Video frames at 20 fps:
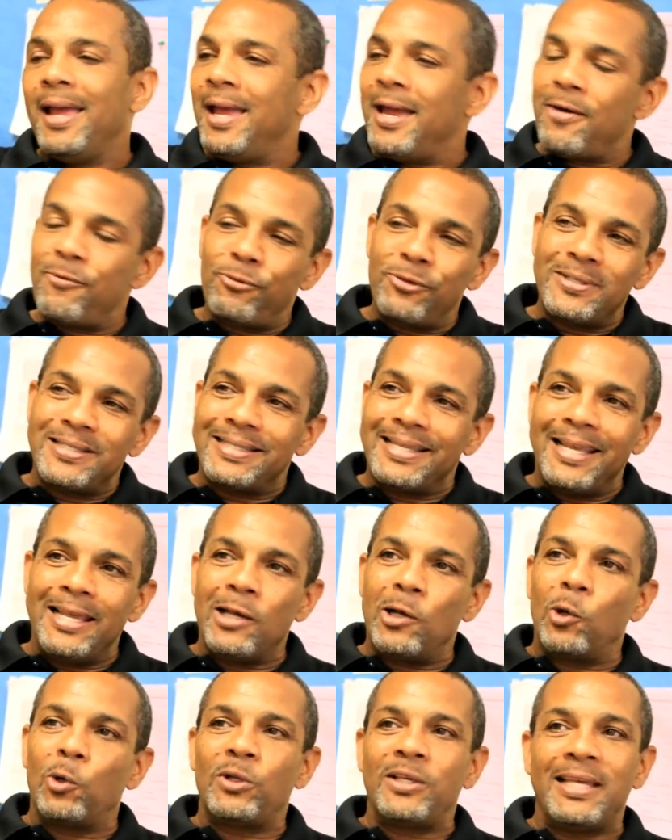Every
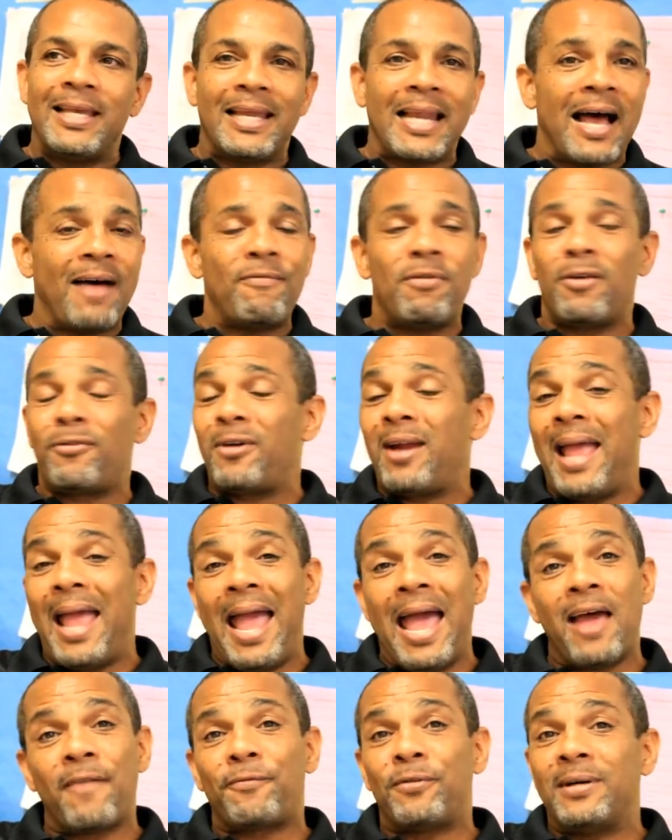single kid I've ever
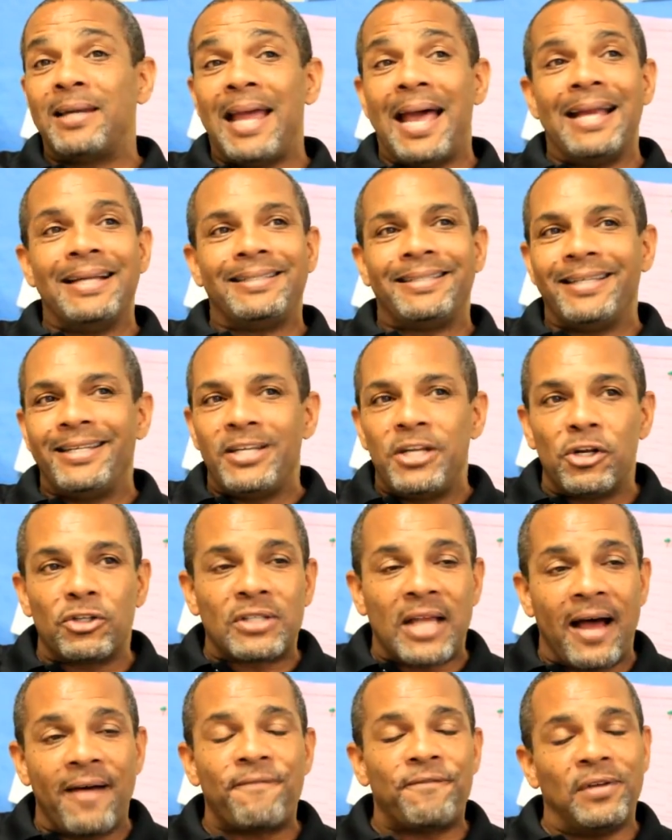had for 19
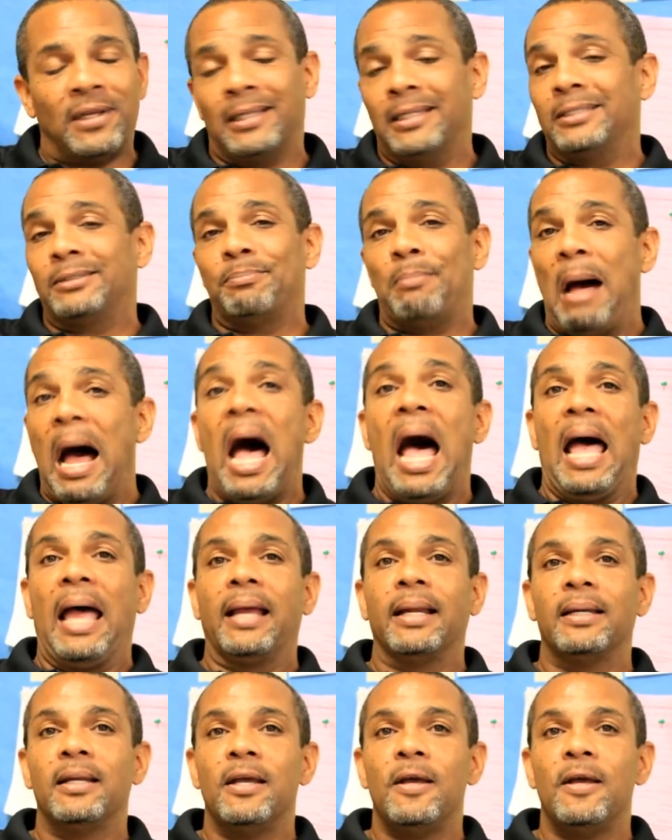years, I feel is mine.